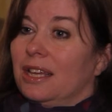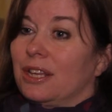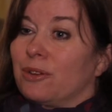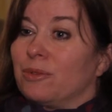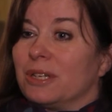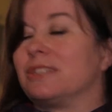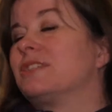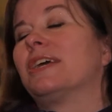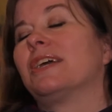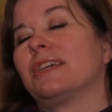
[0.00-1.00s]
you know, one
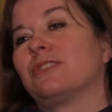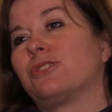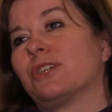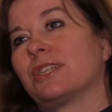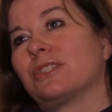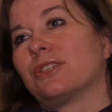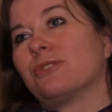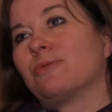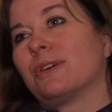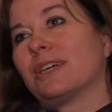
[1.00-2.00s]
is trying
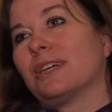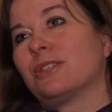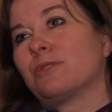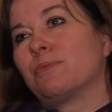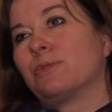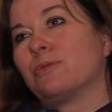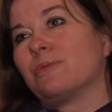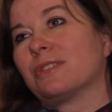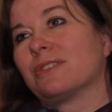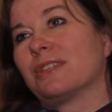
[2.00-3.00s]
to support
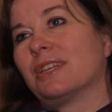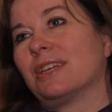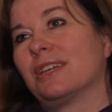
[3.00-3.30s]
one's